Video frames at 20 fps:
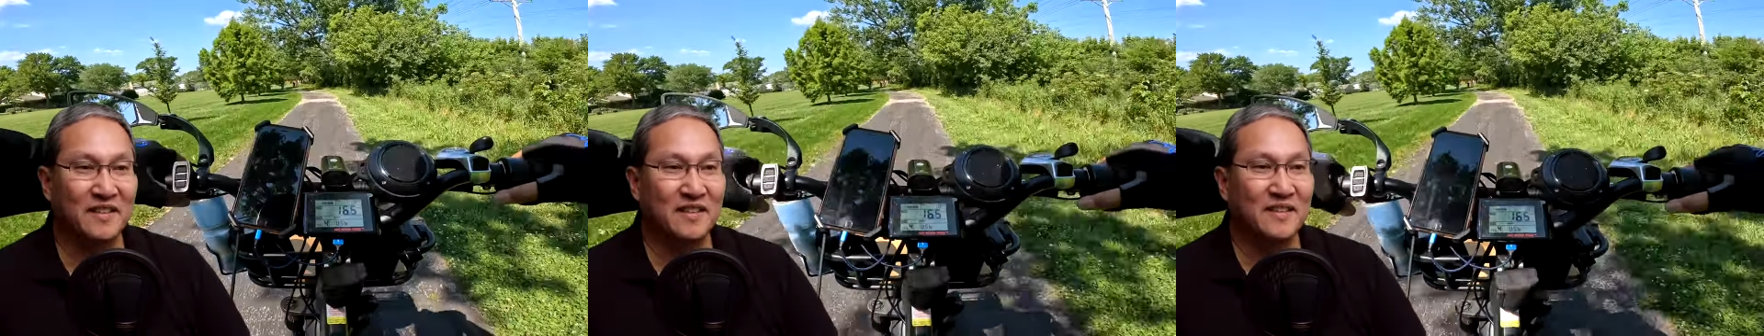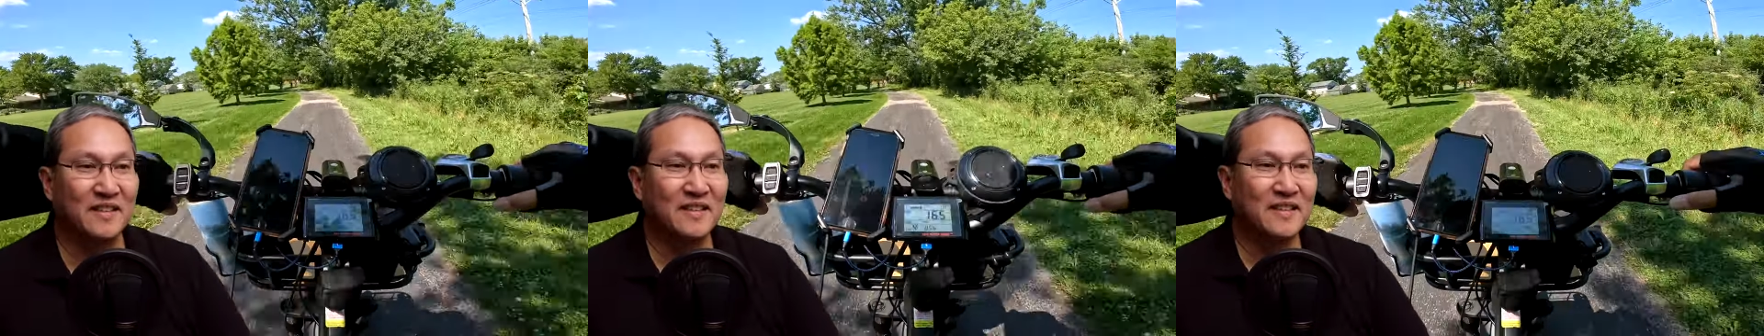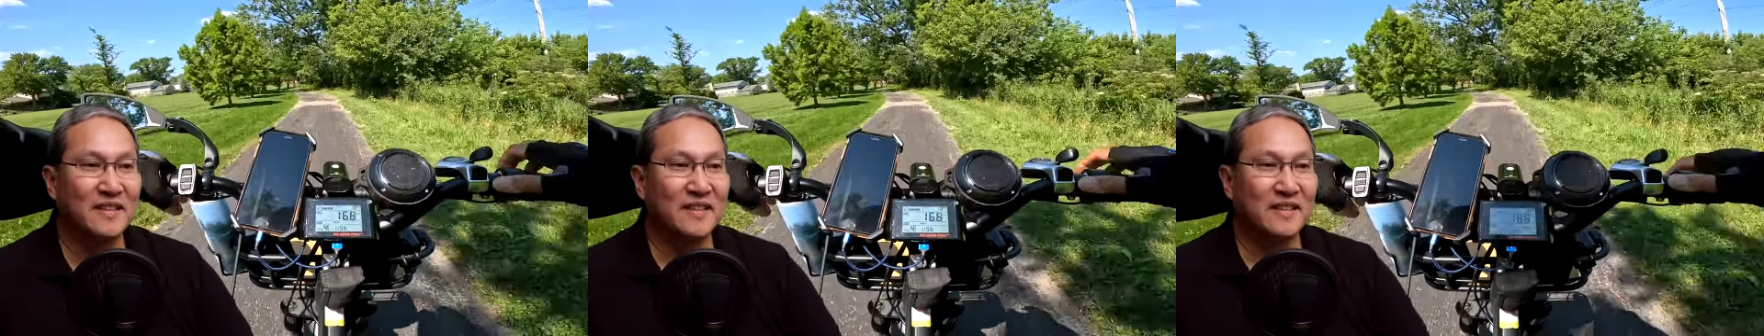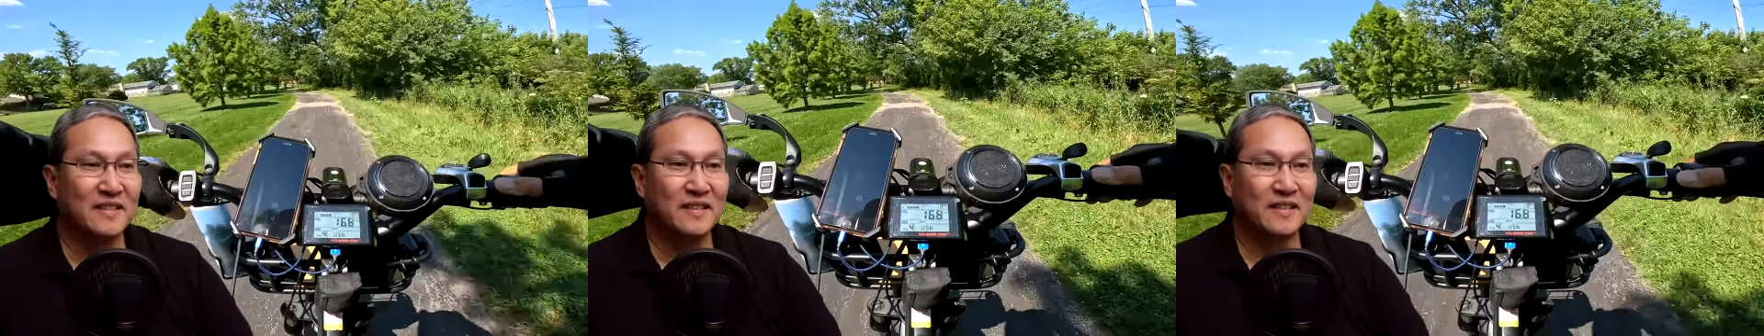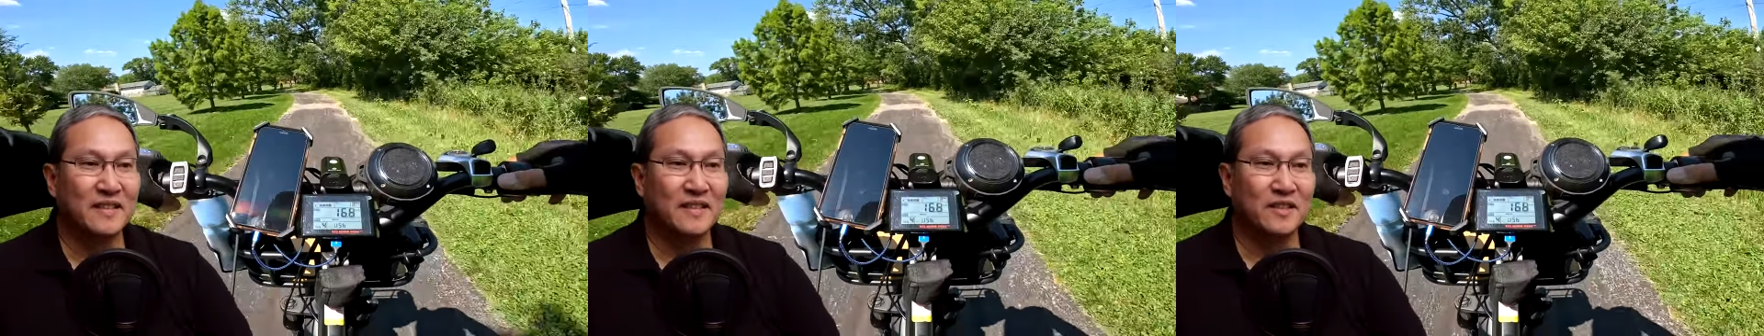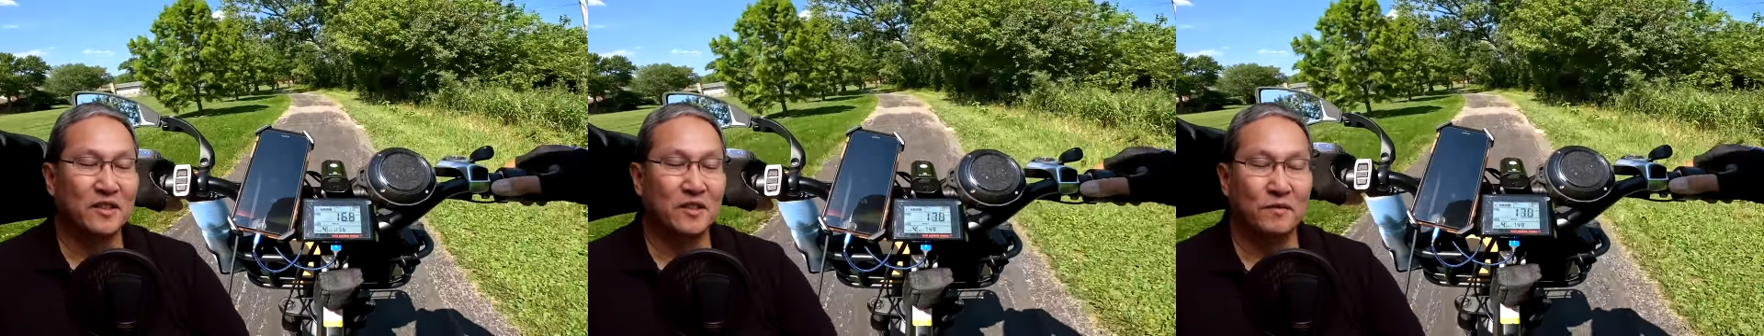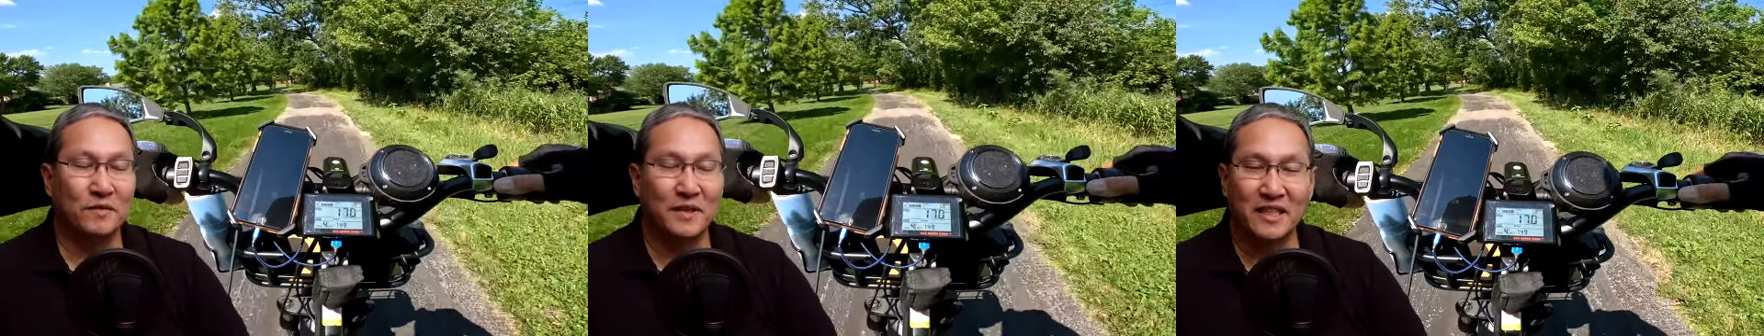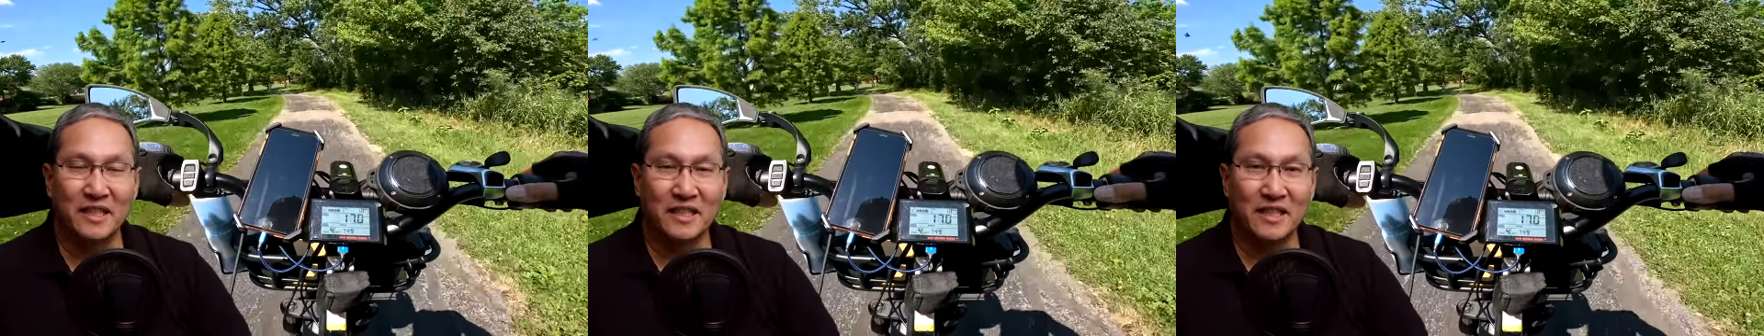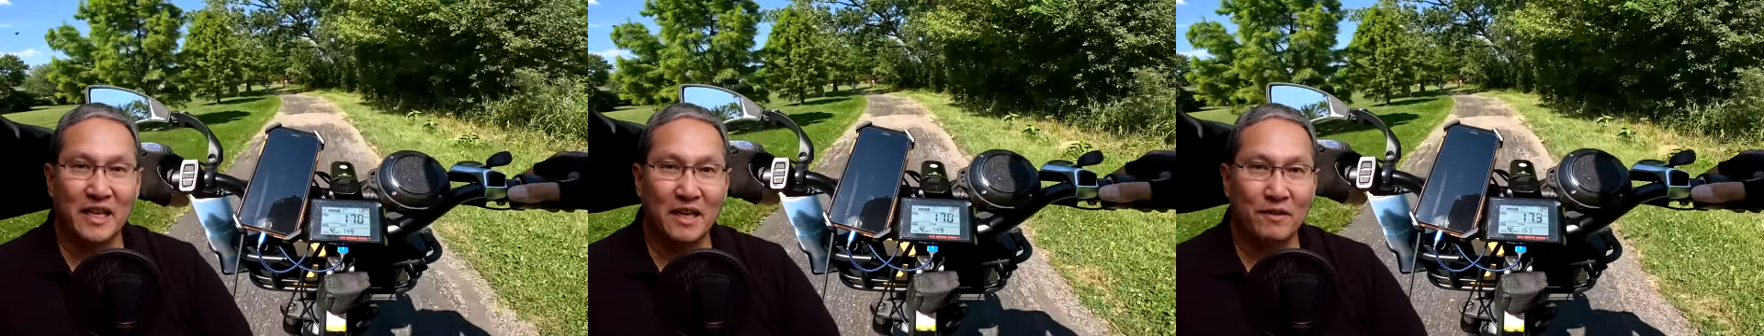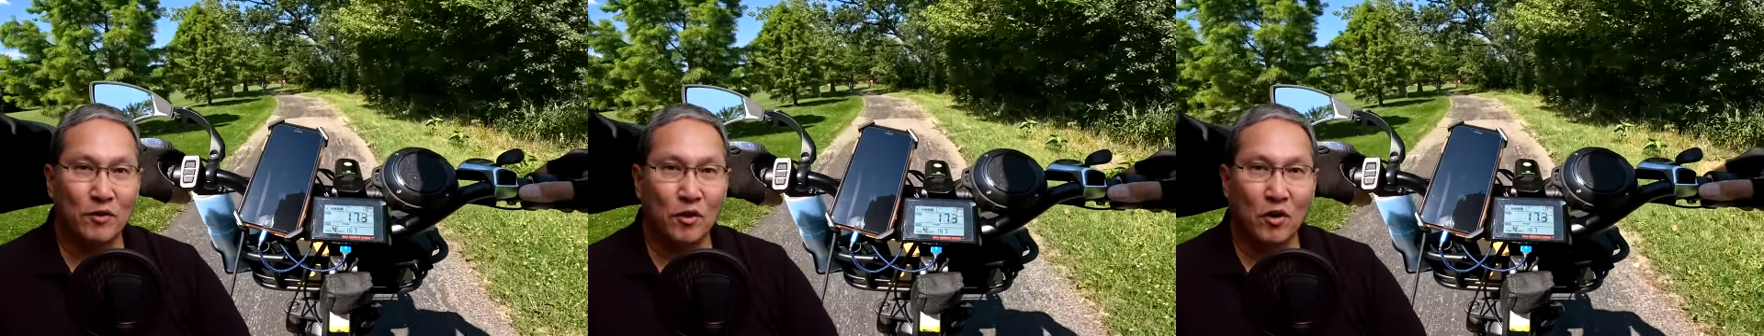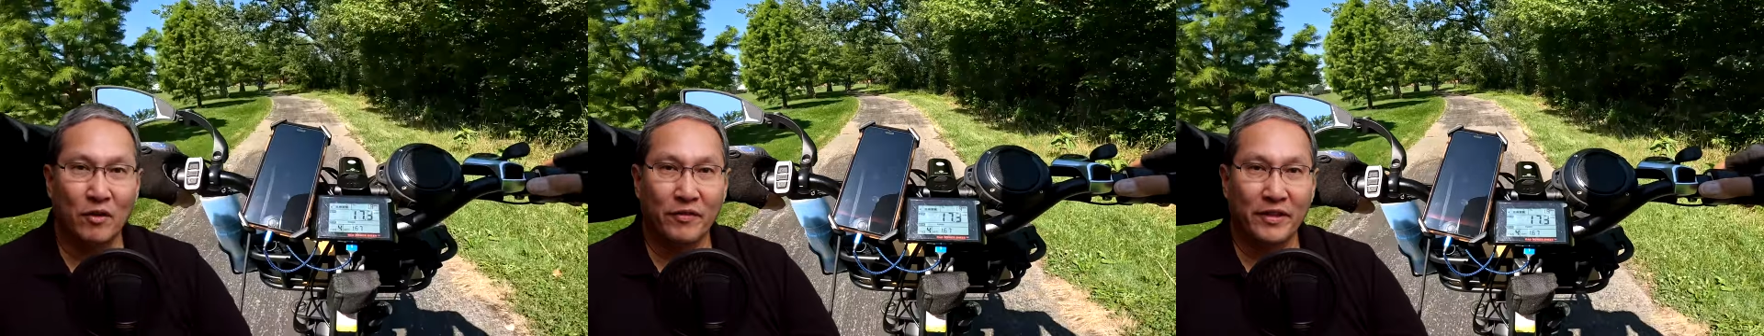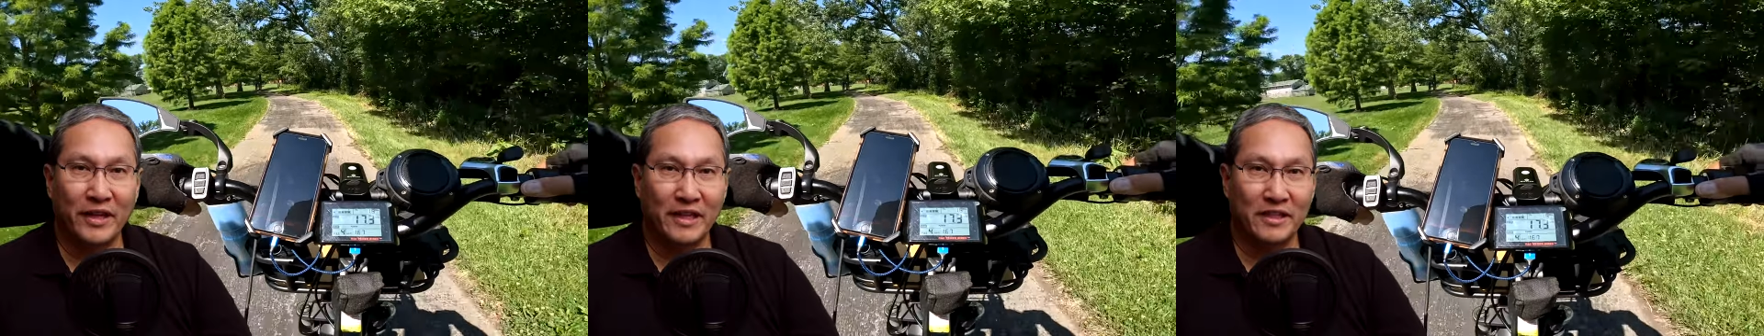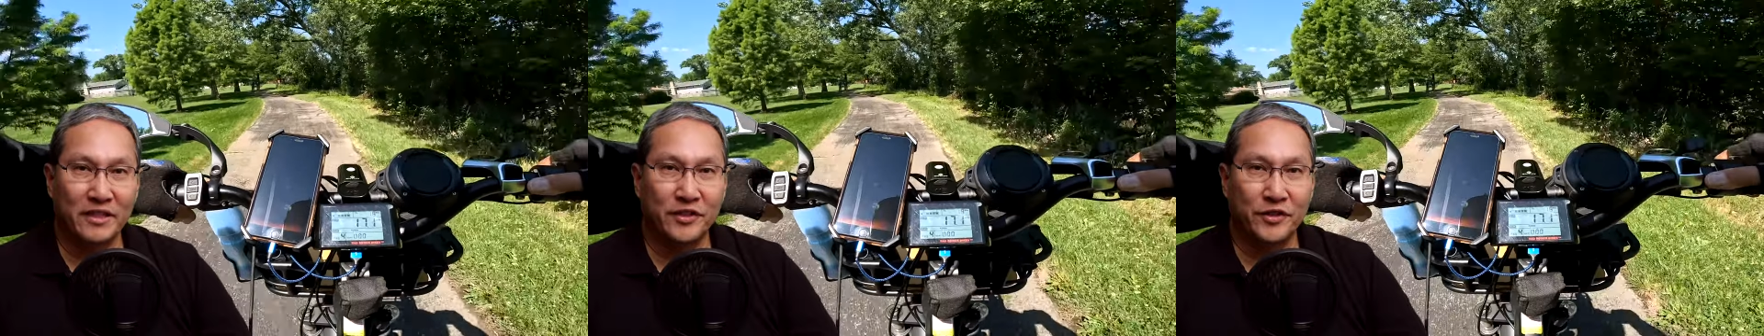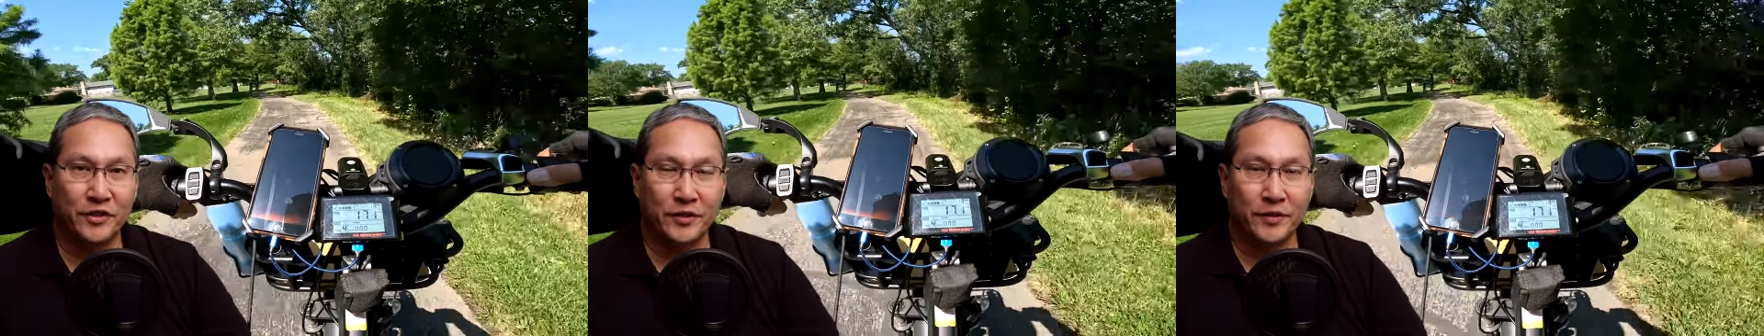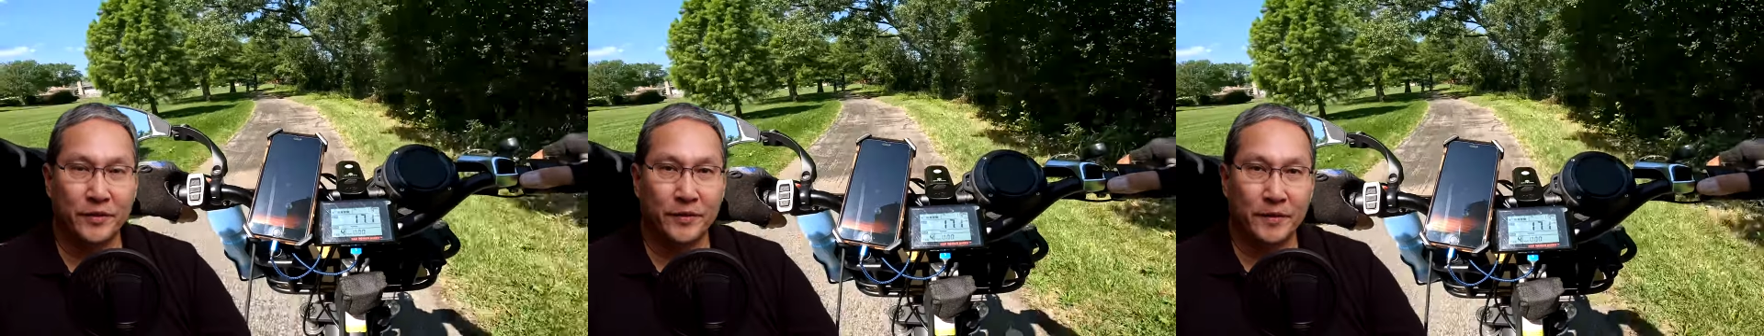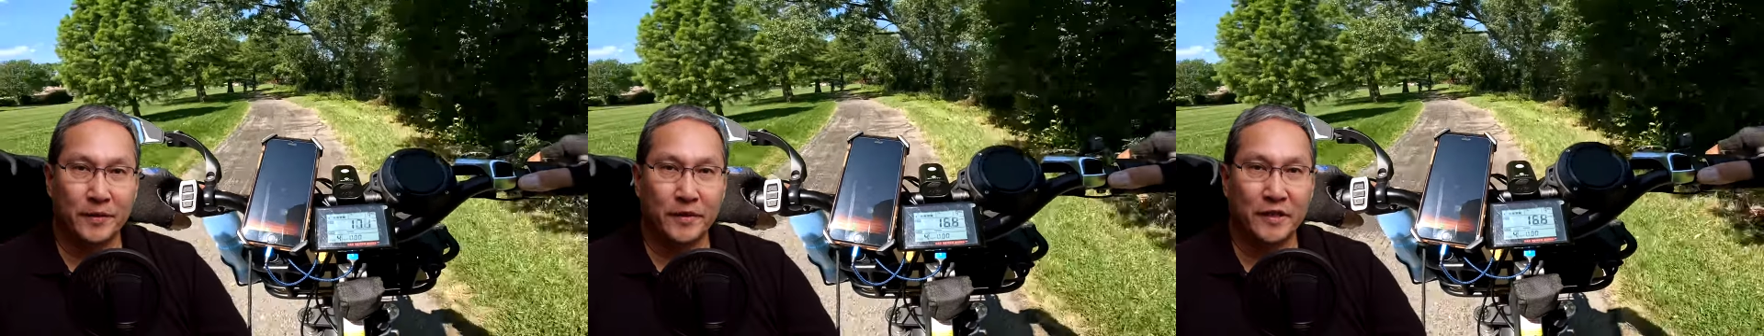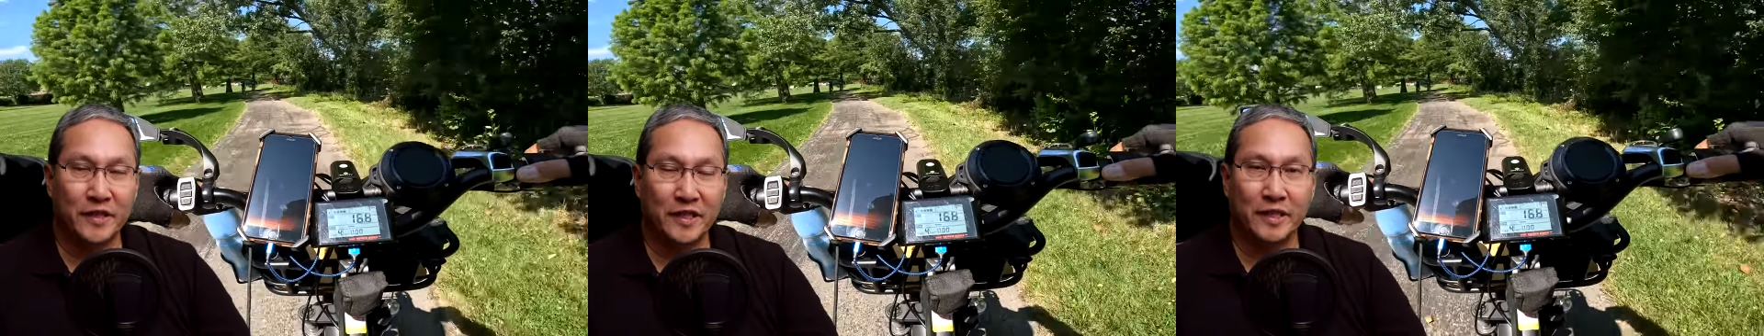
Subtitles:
And, you know, if I didn't have all that gear